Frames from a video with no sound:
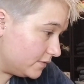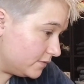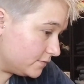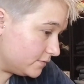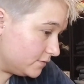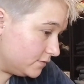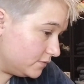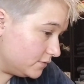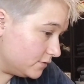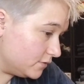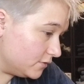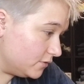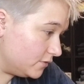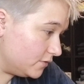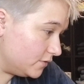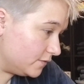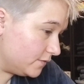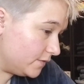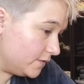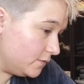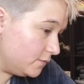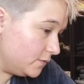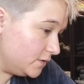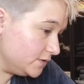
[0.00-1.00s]
You know, if
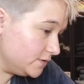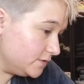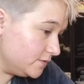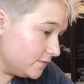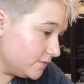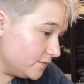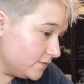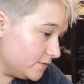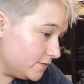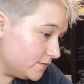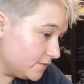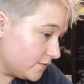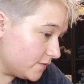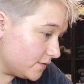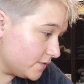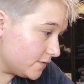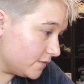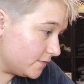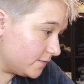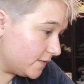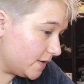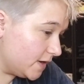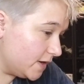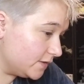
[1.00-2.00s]
it wasn't for the
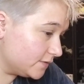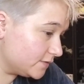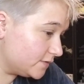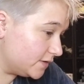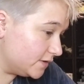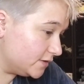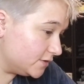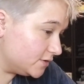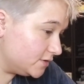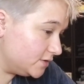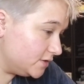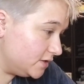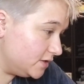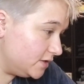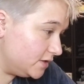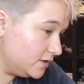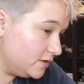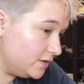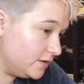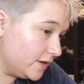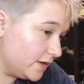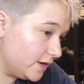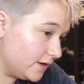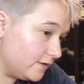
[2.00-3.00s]
fact that she
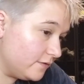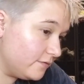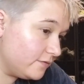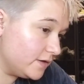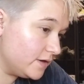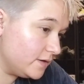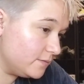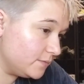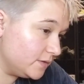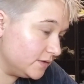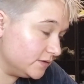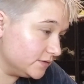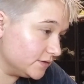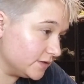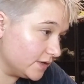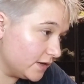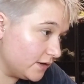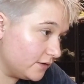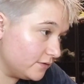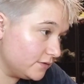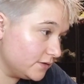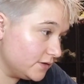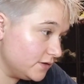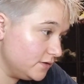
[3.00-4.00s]
didn't have that
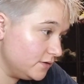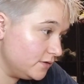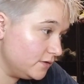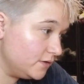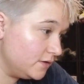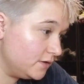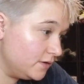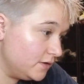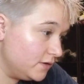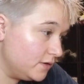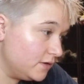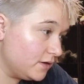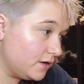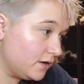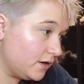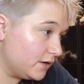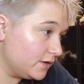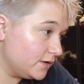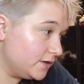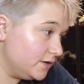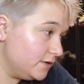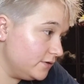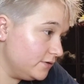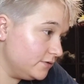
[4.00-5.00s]
mentality, I
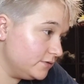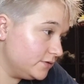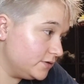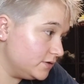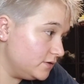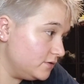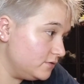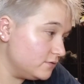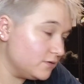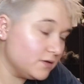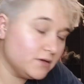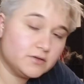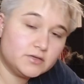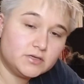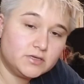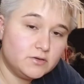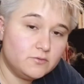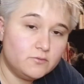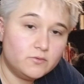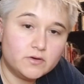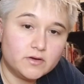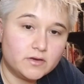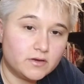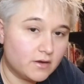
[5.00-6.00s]
guarantee you that she
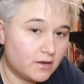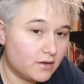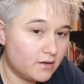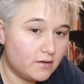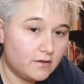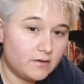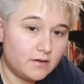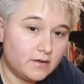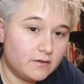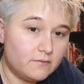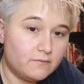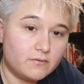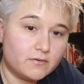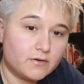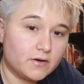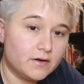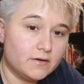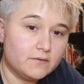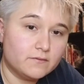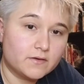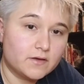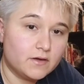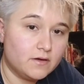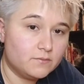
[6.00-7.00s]
would not ever
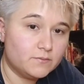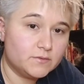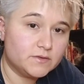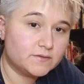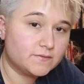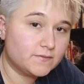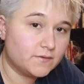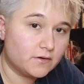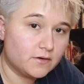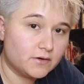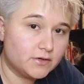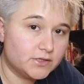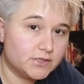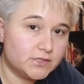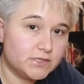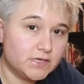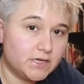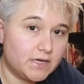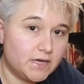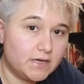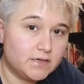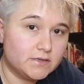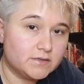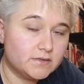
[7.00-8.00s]
have come as far as she
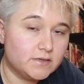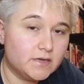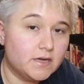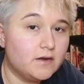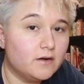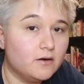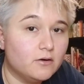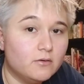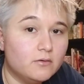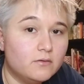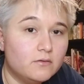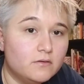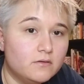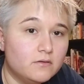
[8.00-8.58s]
has now.